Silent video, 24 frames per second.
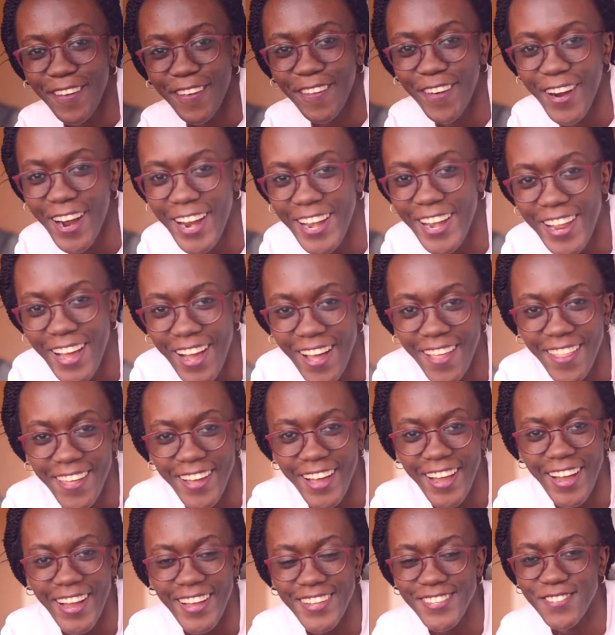Alright, hi
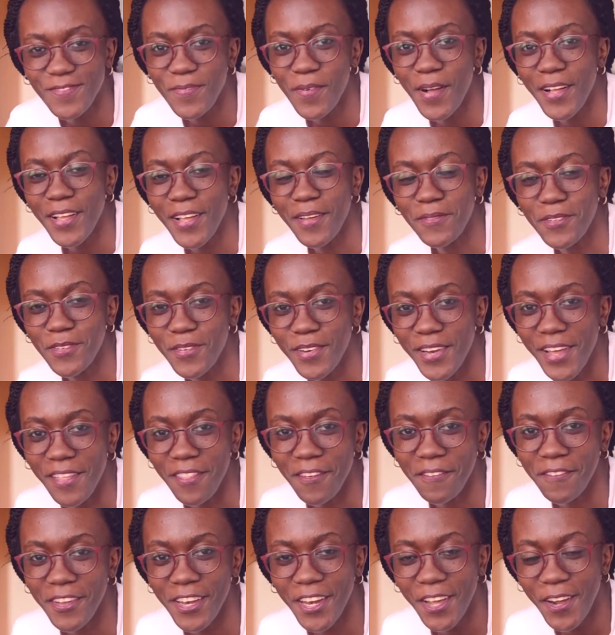there guys, welcome to
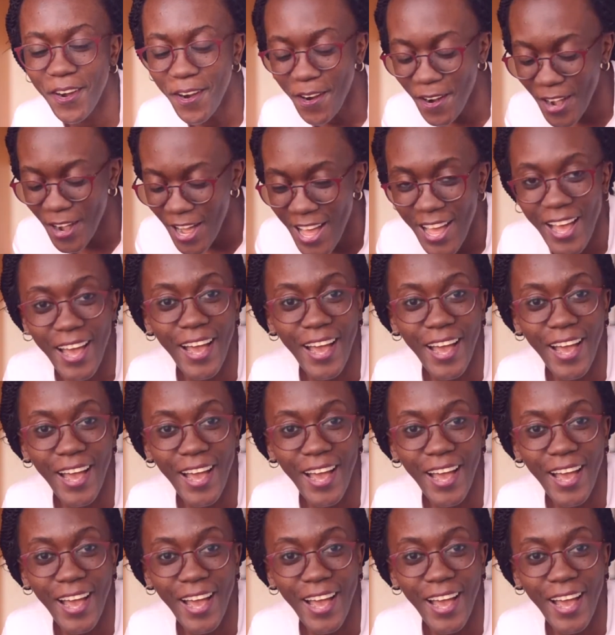another video.